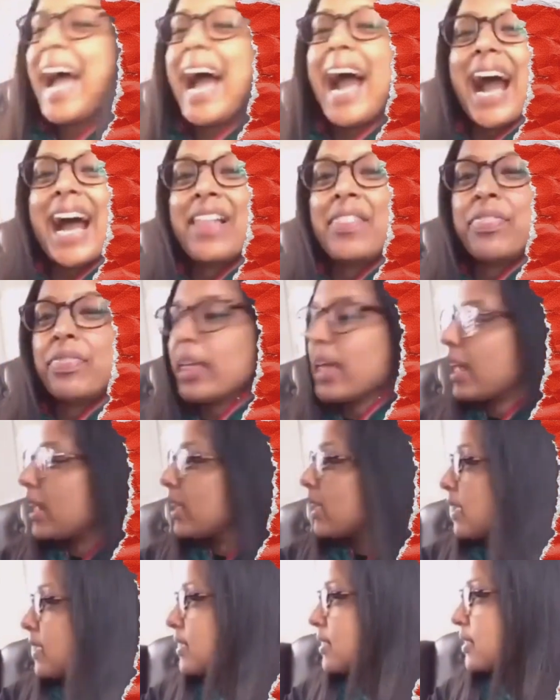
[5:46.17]
and then
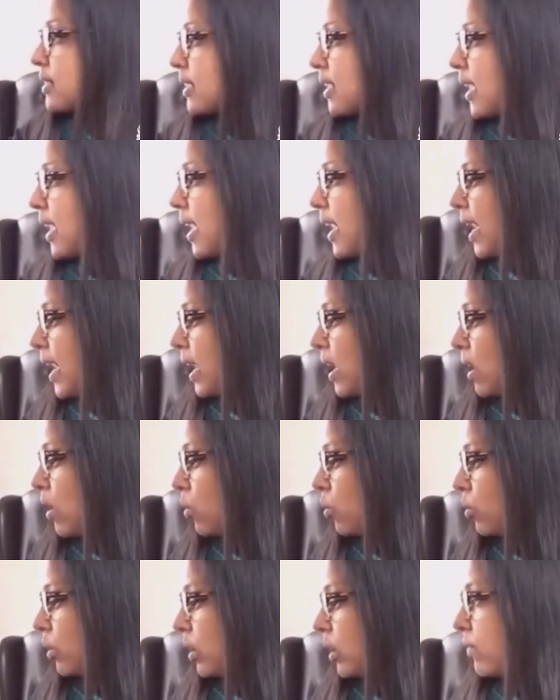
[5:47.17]

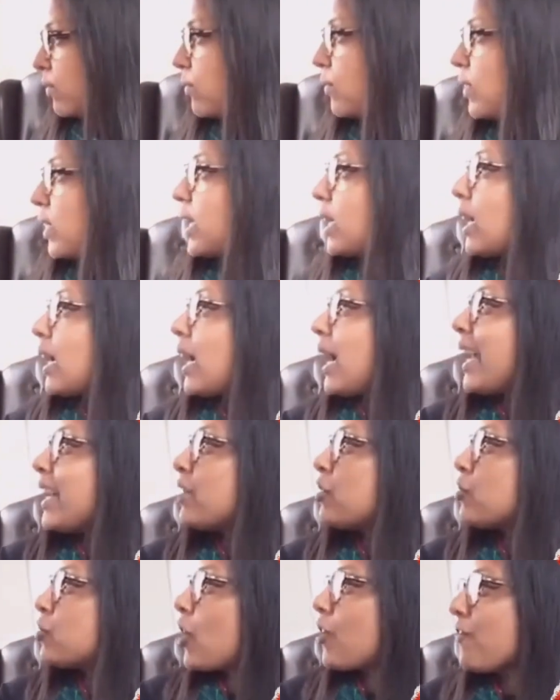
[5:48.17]
down and flick,
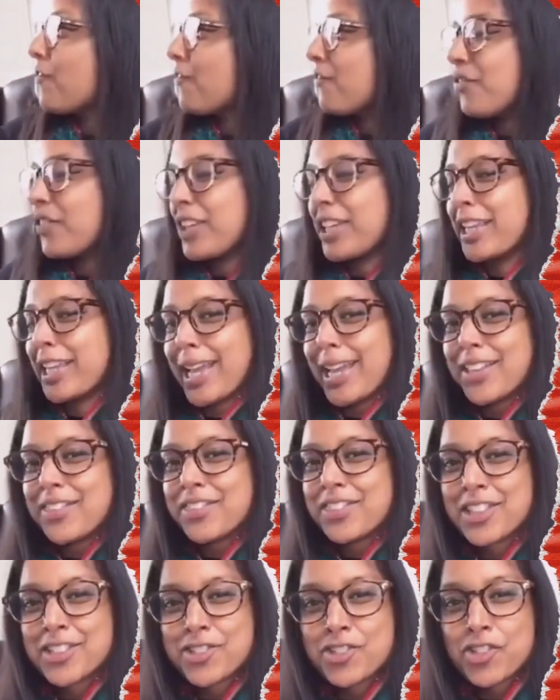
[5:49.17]
and don't forget
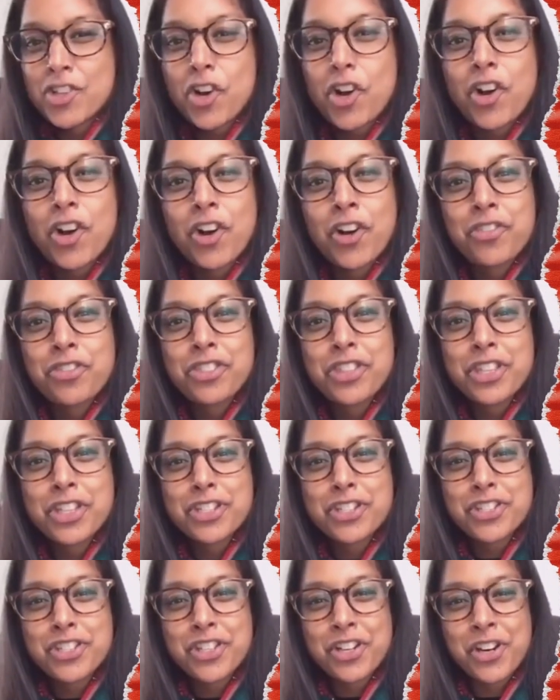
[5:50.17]
the dot on the
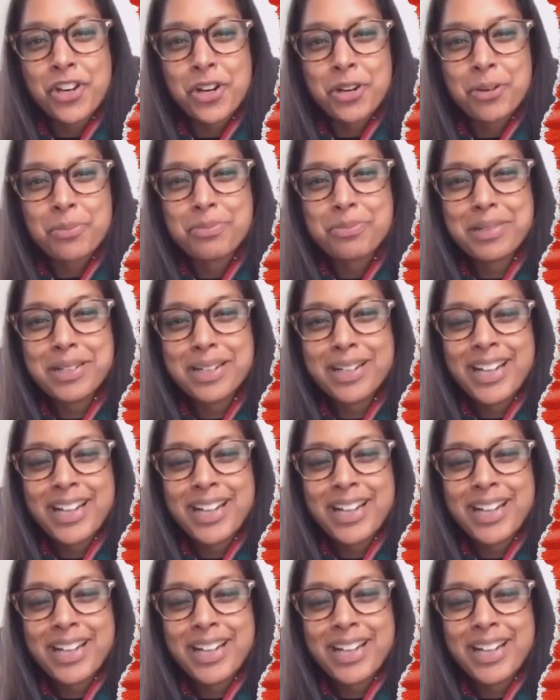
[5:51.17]
top.